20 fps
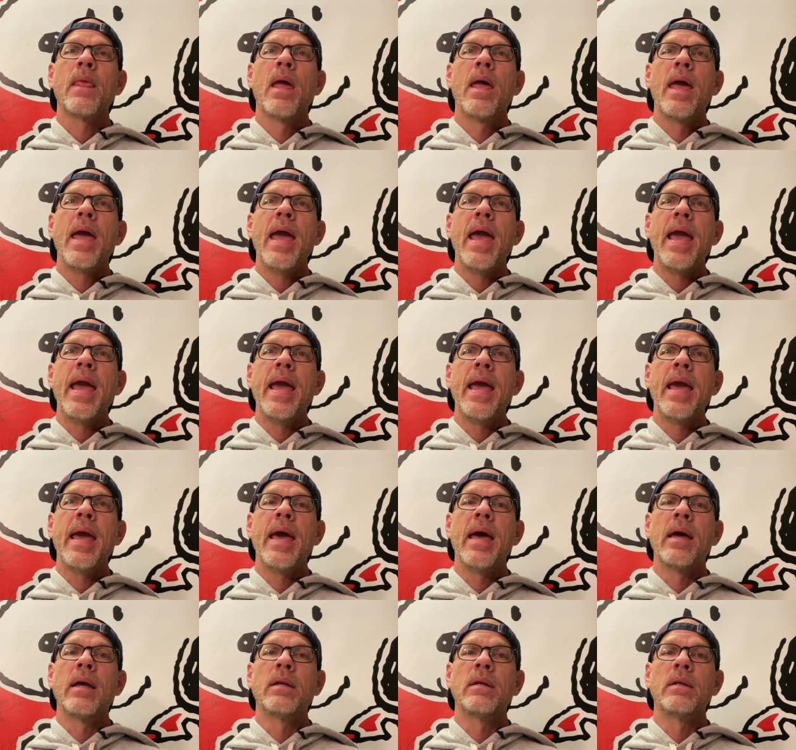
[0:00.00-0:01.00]

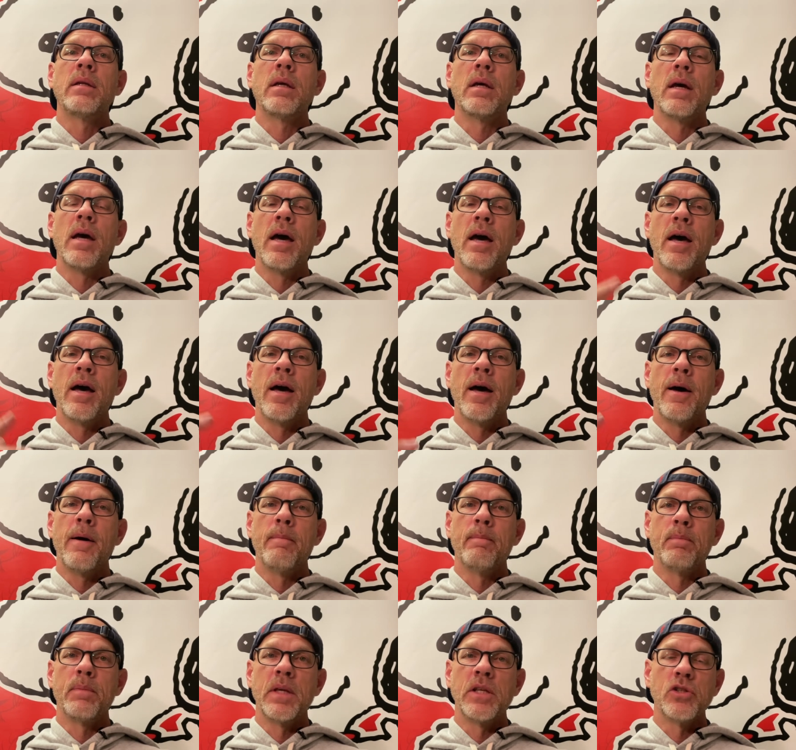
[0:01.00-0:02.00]
and
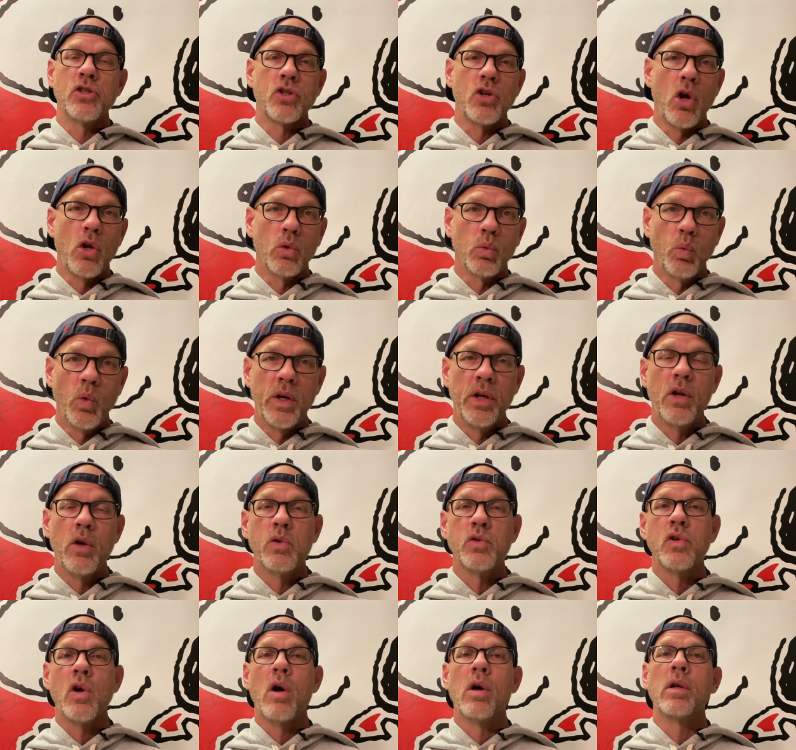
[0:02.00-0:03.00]
um, installed
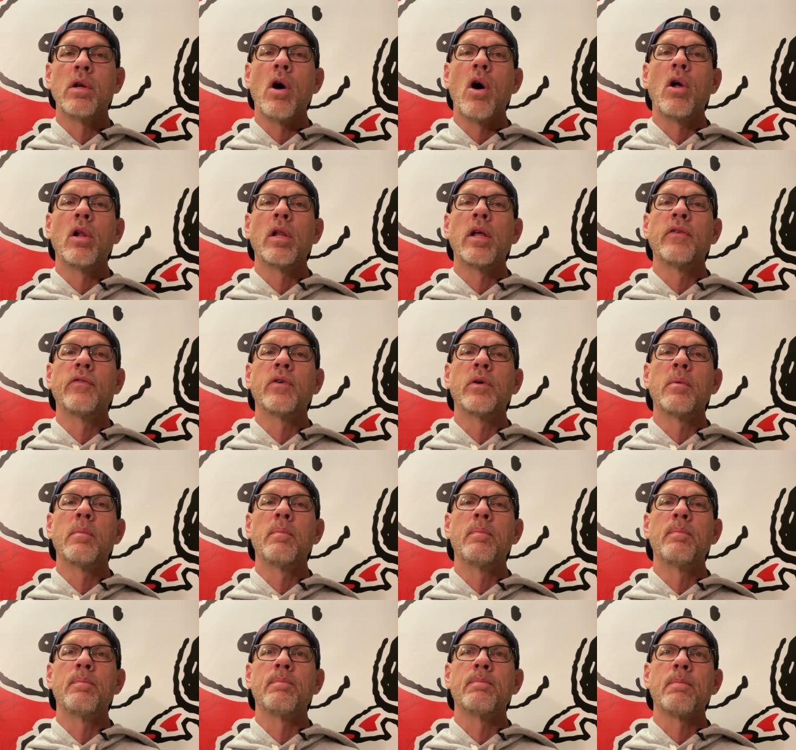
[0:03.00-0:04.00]
Windows on all of
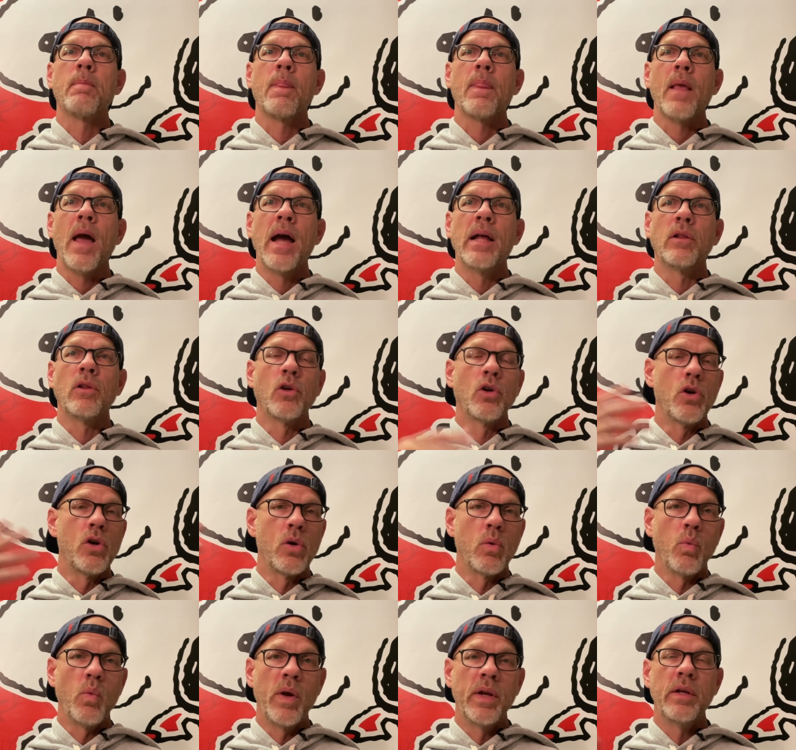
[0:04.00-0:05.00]
them. I
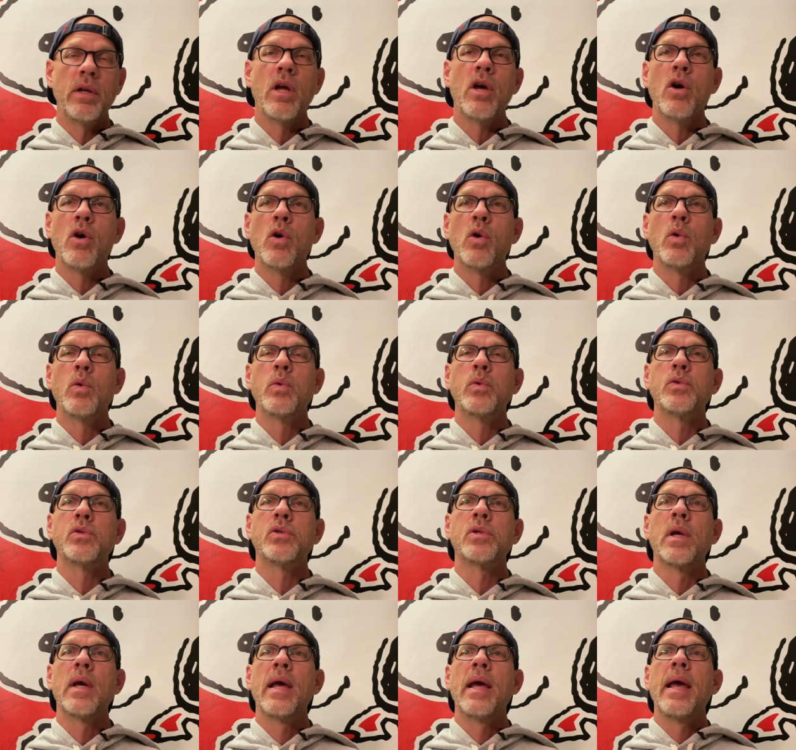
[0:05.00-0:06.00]
learned
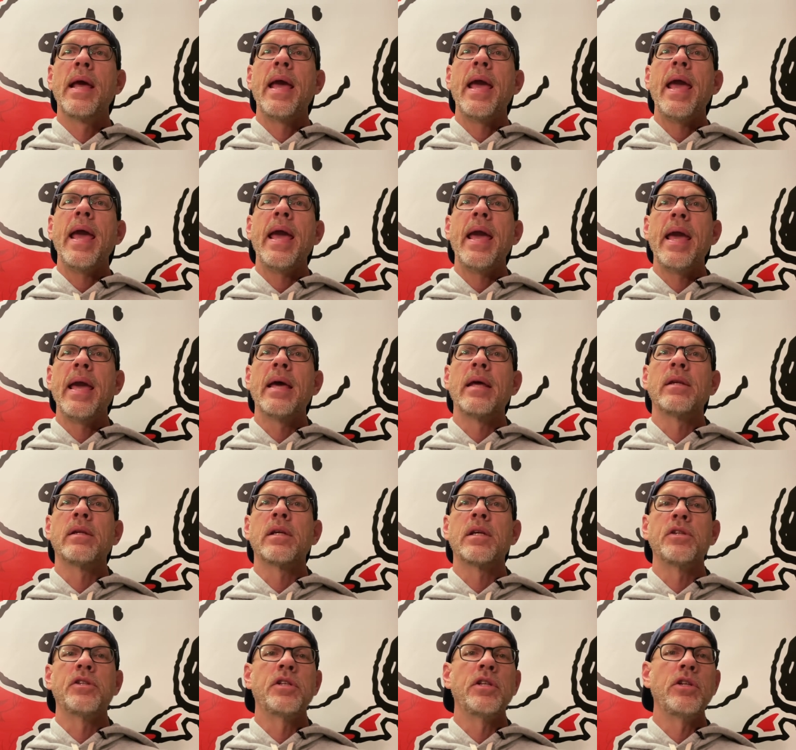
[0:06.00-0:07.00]
Windows and
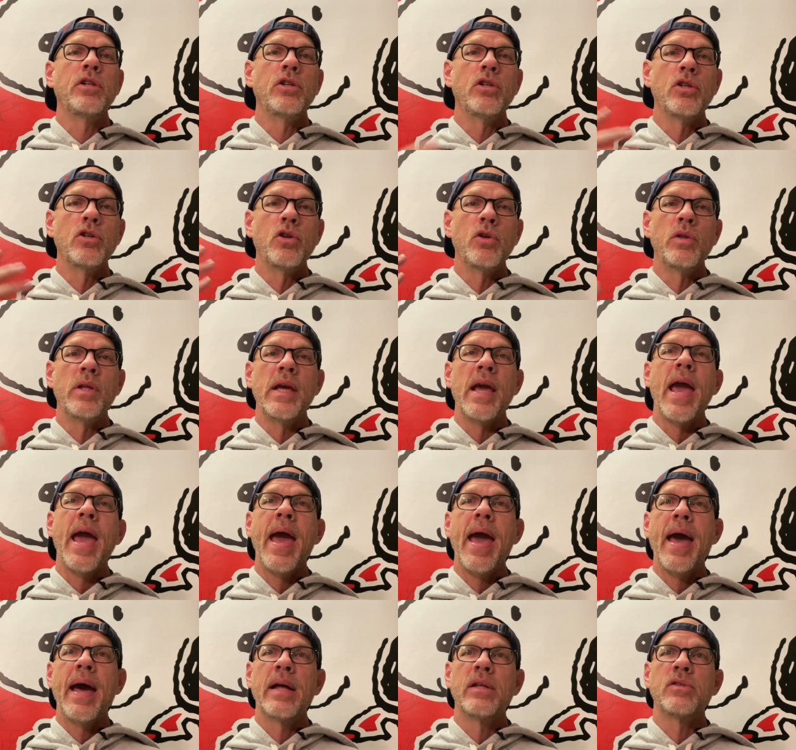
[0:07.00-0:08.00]
continued to do the
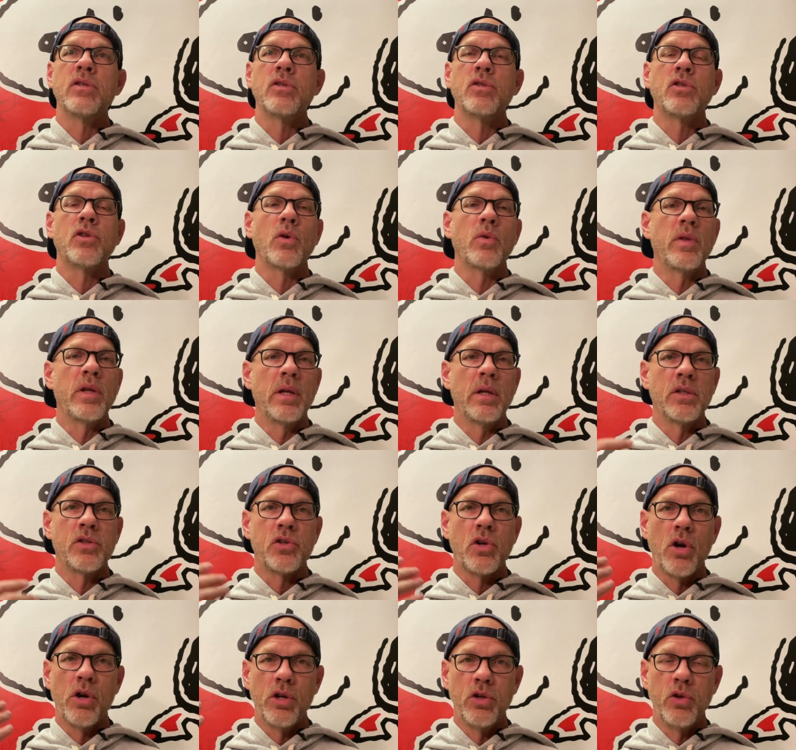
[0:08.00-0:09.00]
ads, and so then
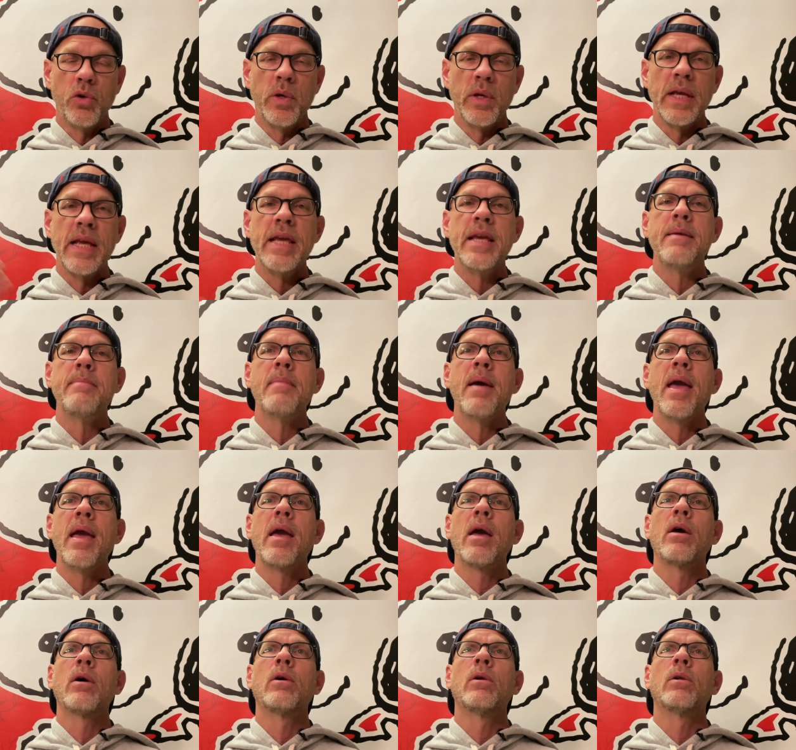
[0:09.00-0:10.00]
started doing
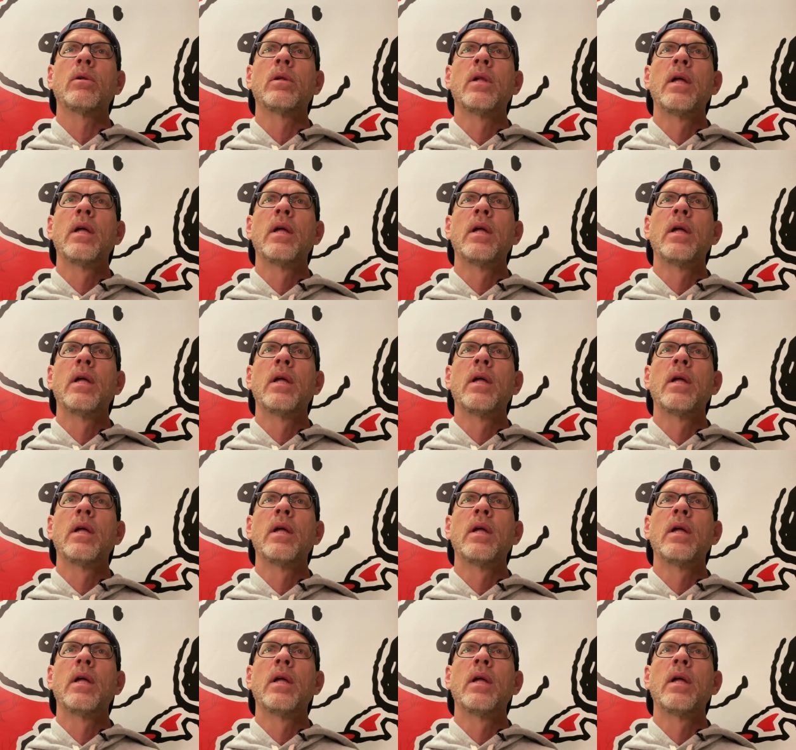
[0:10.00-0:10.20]
email